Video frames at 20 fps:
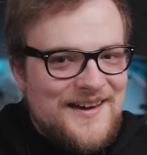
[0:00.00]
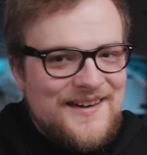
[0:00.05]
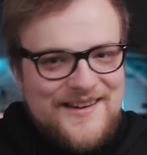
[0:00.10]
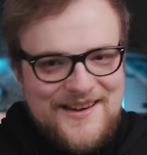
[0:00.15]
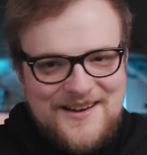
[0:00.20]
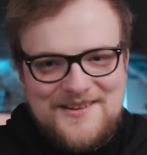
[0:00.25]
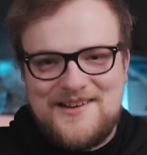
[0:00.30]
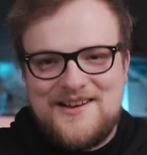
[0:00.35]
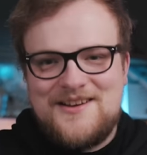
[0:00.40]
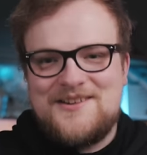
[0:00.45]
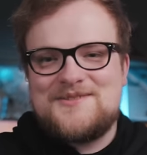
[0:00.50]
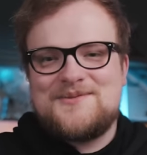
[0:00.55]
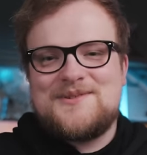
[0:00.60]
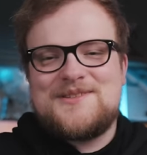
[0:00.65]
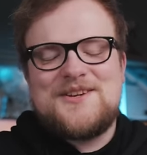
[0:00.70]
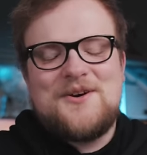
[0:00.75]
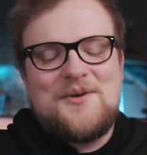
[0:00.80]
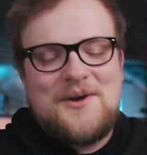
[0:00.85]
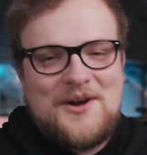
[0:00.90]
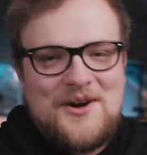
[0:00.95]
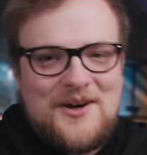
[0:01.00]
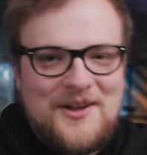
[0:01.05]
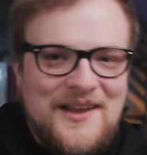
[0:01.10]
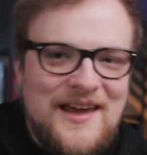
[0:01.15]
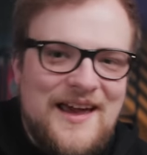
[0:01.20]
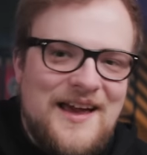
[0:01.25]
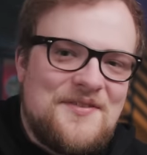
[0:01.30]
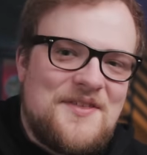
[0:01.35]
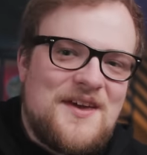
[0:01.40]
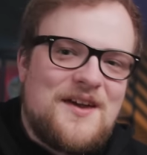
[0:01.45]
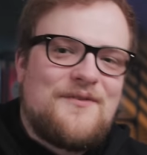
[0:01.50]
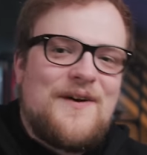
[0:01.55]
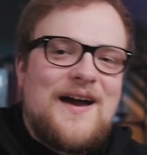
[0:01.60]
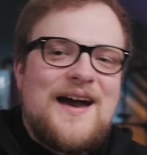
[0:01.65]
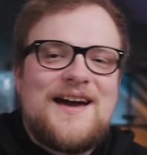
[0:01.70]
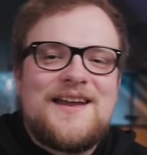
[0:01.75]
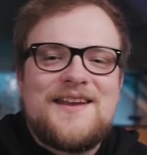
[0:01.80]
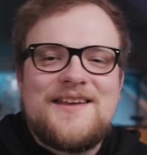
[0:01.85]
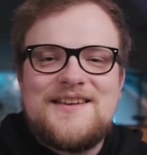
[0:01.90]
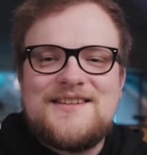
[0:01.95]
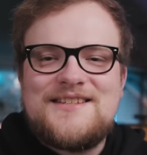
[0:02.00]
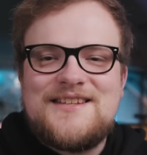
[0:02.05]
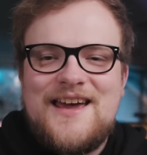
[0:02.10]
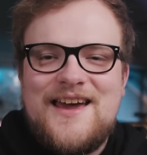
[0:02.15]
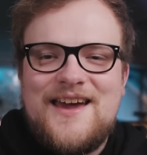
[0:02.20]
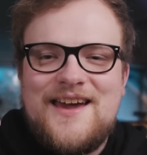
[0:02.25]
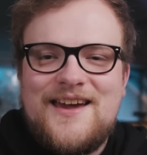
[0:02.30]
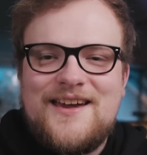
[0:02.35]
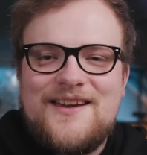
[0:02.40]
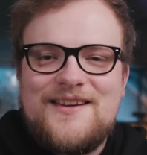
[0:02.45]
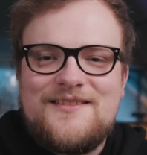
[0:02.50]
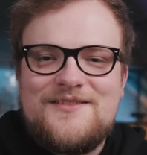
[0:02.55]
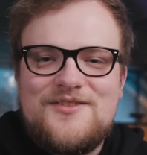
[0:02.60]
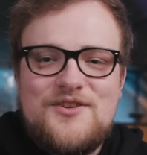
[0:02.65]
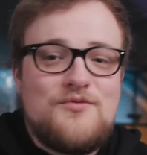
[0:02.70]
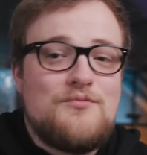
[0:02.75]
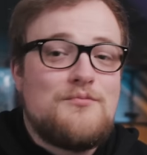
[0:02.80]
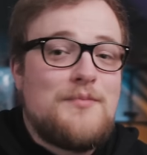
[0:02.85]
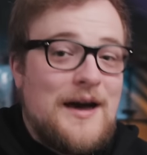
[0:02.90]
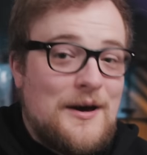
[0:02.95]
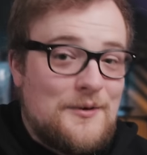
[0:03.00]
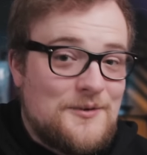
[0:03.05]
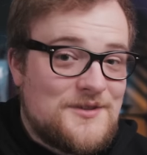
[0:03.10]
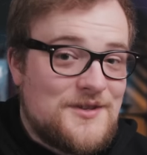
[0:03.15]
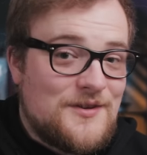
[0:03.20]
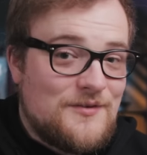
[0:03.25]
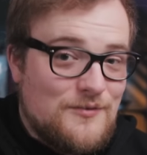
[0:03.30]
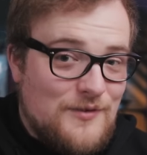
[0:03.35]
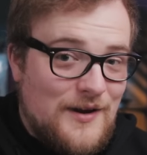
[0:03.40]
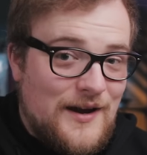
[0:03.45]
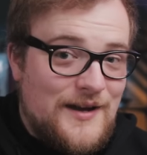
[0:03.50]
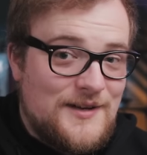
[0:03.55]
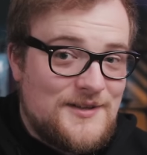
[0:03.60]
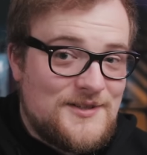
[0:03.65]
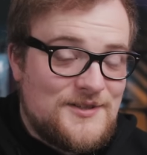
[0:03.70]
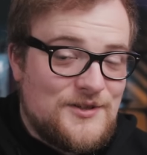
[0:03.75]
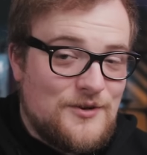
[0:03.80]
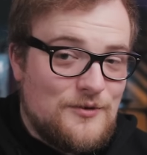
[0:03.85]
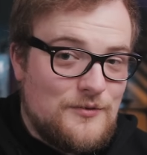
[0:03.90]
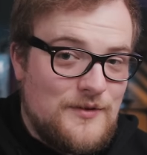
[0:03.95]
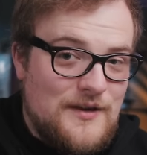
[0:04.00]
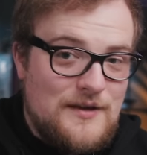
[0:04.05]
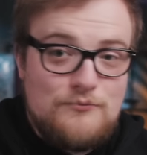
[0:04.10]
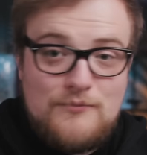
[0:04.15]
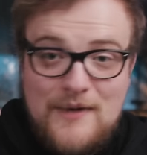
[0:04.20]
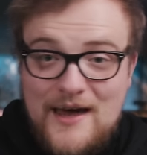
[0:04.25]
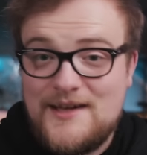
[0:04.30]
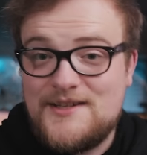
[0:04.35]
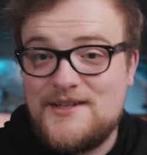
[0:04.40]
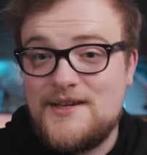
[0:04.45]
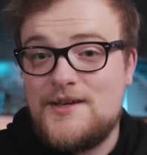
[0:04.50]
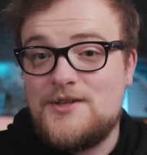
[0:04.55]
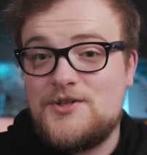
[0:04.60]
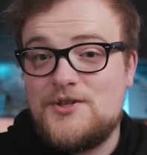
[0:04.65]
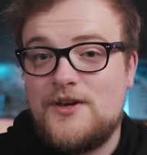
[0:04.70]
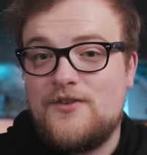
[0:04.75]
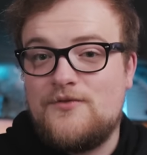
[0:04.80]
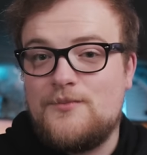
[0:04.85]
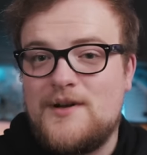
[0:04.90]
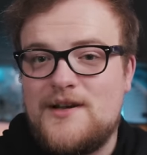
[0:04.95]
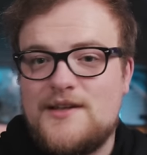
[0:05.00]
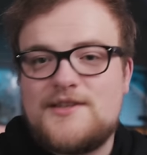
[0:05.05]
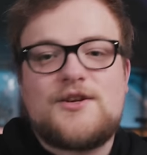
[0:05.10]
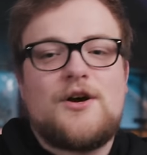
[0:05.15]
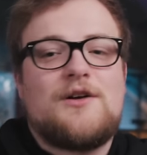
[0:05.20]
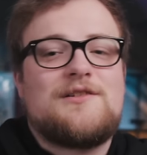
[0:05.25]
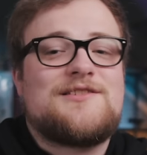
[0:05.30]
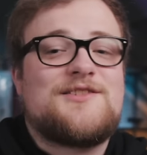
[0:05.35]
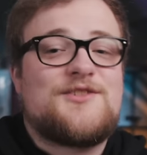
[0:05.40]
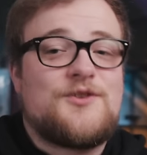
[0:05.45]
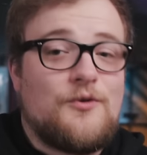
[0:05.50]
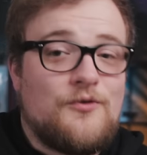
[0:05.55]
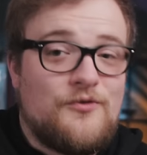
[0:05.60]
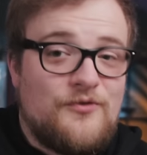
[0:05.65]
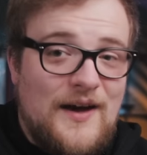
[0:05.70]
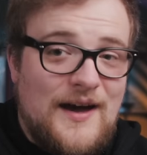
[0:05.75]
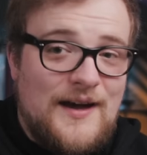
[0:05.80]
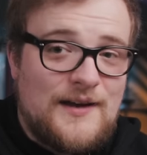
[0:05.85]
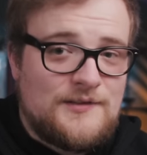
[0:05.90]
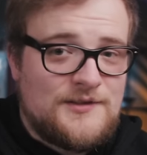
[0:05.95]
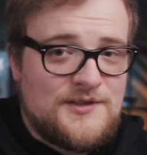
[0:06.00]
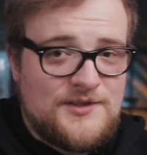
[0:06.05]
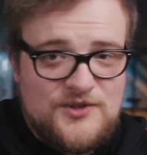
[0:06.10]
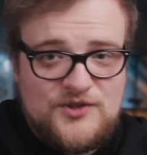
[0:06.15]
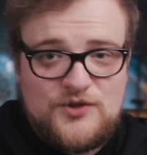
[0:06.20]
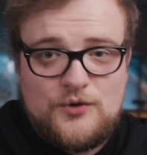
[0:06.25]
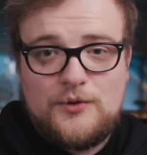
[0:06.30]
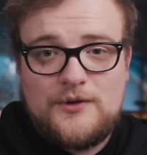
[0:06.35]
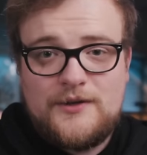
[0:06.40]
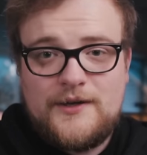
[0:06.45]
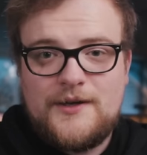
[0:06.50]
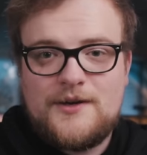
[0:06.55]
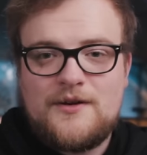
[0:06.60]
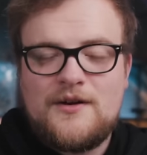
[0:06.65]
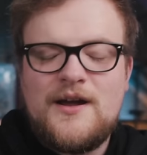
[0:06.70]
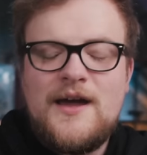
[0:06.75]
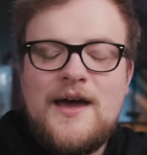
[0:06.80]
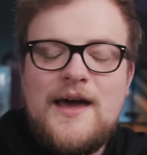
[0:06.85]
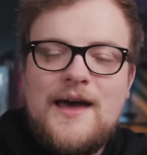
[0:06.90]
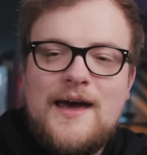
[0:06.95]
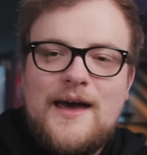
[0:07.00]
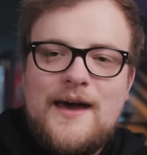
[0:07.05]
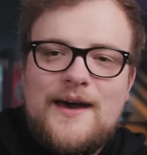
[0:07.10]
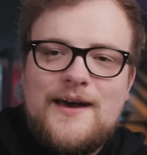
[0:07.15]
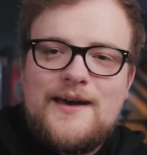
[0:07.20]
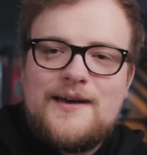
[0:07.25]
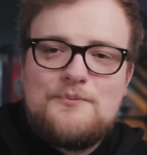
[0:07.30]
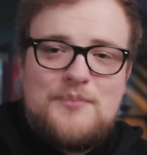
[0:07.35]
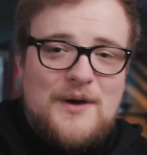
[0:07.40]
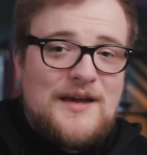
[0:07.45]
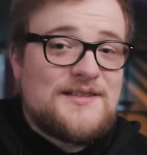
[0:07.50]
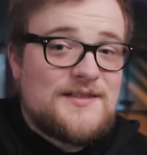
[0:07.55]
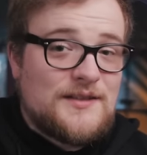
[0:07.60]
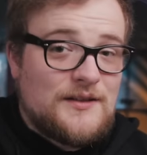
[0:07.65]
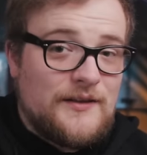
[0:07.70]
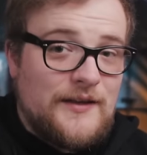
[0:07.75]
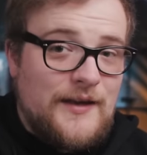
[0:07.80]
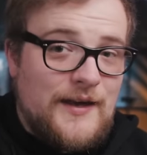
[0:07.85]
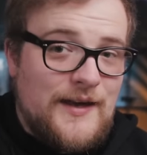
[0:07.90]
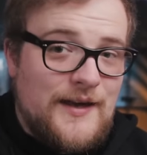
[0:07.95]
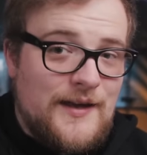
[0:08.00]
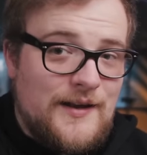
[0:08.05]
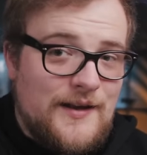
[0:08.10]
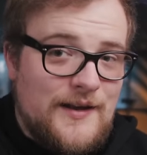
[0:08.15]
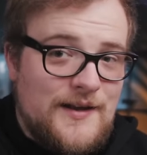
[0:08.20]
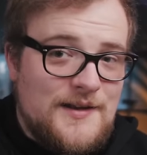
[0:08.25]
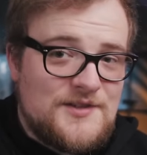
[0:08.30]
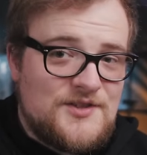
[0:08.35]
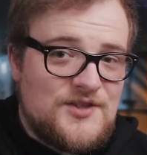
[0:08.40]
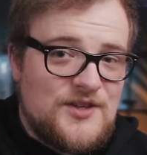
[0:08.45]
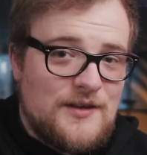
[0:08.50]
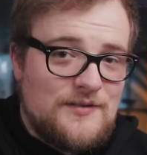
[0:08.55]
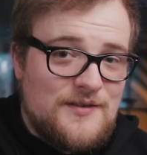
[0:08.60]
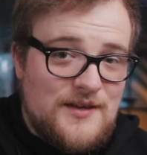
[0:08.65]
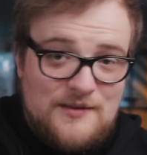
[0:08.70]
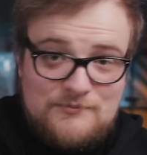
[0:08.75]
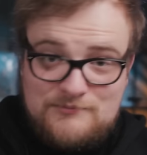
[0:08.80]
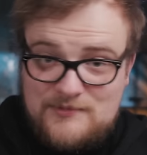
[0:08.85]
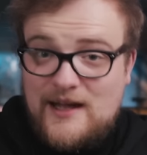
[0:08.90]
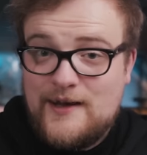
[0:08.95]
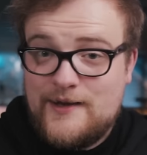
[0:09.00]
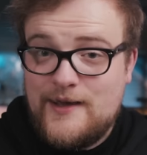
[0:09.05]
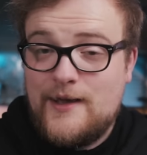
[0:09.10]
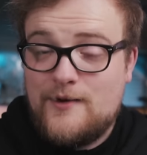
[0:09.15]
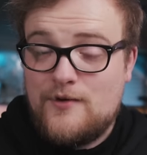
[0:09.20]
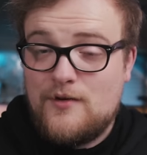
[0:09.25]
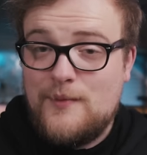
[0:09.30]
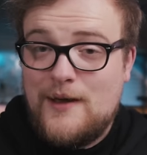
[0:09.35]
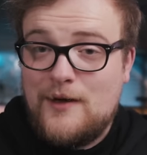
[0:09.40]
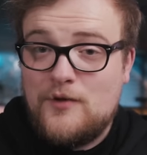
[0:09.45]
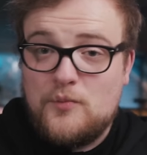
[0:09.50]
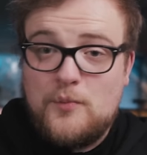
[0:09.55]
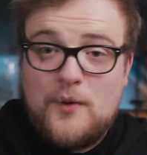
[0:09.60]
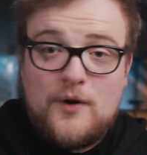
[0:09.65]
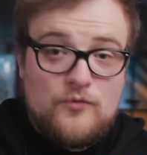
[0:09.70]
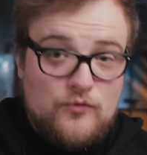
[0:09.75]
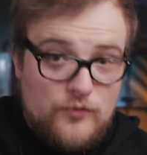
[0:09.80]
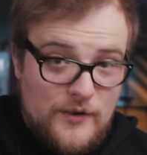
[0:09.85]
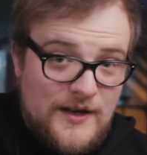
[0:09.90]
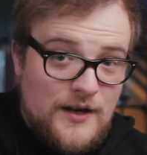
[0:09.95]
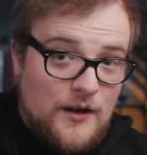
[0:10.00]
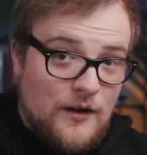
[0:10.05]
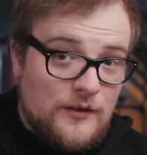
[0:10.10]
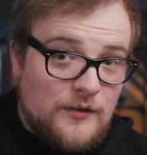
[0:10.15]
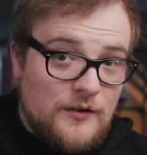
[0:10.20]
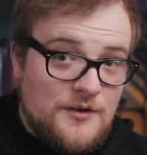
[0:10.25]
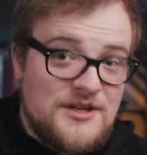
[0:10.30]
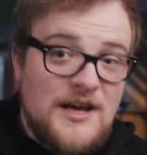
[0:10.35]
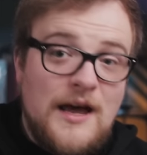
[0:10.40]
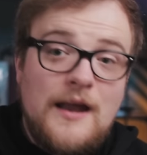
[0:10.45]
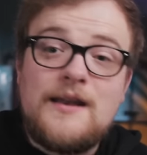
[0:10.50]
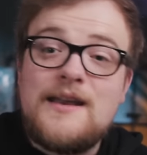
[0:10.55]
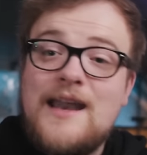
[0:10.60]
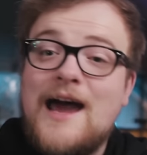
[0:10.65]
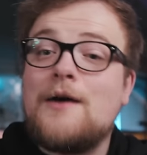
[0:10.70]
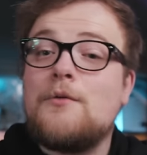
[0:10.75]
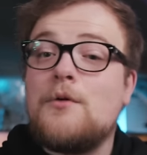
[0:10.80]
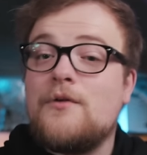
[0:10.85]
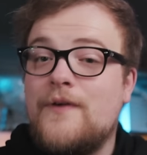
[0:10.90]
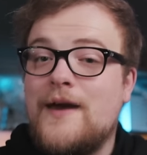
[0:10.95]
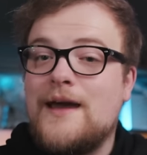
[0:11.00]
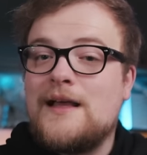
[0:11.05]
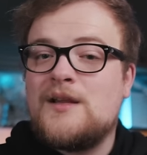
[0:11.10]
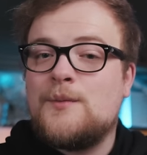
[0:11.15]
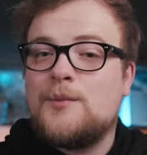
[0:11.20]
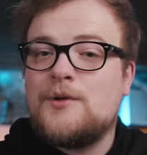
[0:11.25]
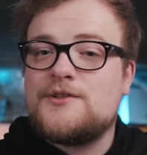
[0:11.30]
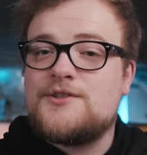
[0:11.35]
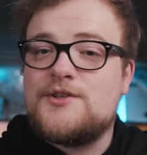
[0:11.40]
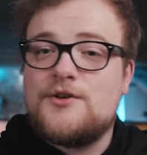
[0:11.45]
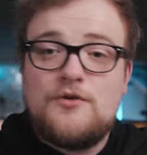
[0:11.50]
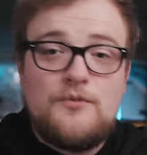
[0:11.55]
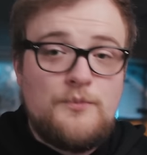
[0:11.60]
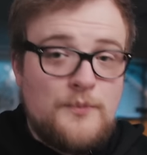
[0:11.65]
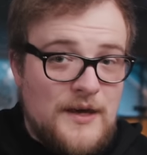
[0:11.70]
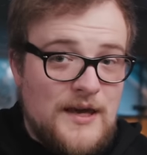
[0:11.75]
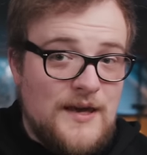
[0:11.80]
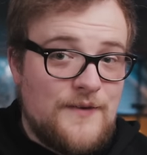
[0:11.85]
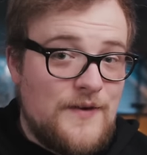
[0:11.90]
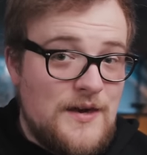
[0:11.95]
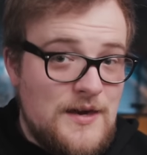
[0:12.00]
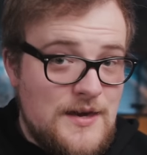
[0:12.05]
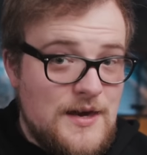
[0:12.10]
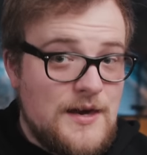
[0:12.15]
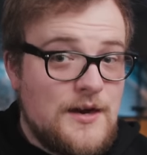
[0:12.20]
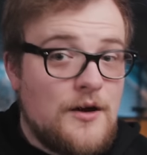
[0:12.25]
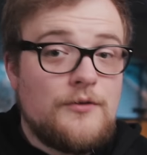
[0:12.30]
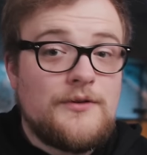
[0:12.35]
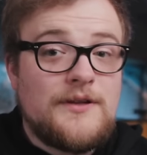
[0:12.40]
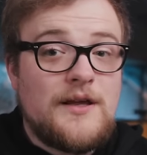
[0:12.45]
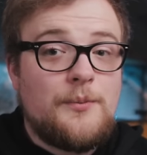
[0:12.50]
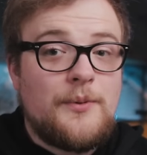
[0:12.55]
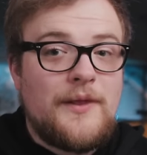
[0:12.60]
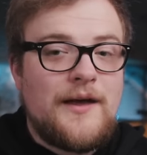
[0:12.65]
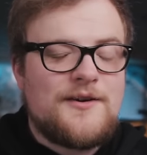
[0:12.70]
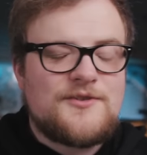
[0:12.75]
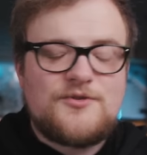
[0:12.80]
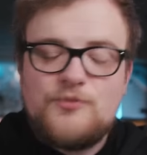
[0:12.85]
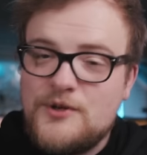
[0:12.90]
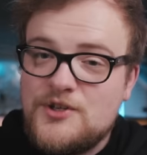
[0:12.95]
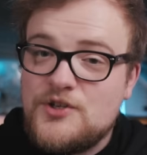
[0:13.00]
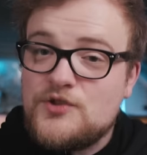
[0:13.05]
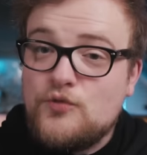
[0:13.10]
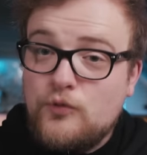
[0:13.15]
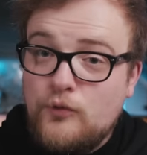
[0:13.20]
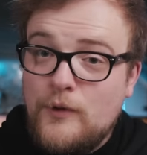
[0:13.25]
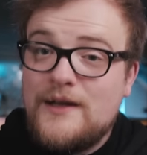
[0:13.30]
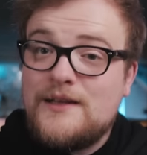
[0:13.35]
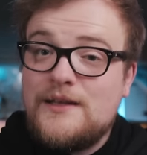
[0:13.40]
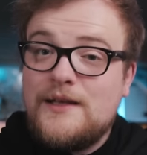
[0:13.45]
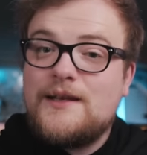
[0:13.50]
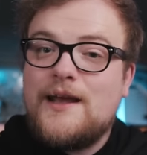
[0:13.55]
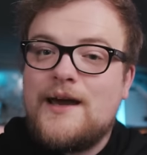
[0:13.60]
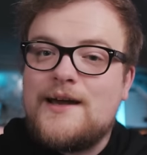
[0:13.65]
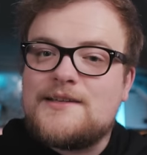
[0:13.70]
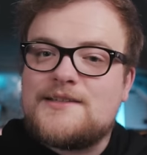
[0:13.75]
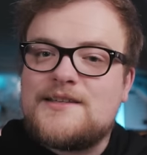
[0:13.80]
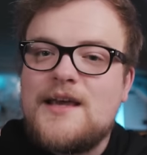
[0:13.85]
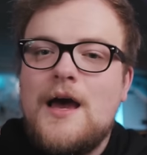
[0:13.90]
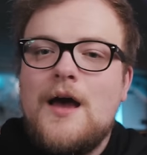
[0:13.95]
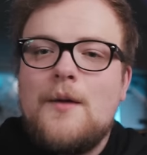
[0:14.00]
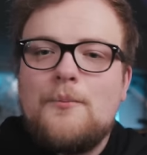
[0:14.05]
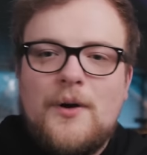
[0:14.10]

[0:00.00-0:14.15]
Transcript: Here, here's what's going on. They've added a new mount, right, to the meta achievement. It's called Zovaal's Soul Eater, uh, basically, it is the Gladiator mount, but recolored, now available to PvE-only players, which is really nice.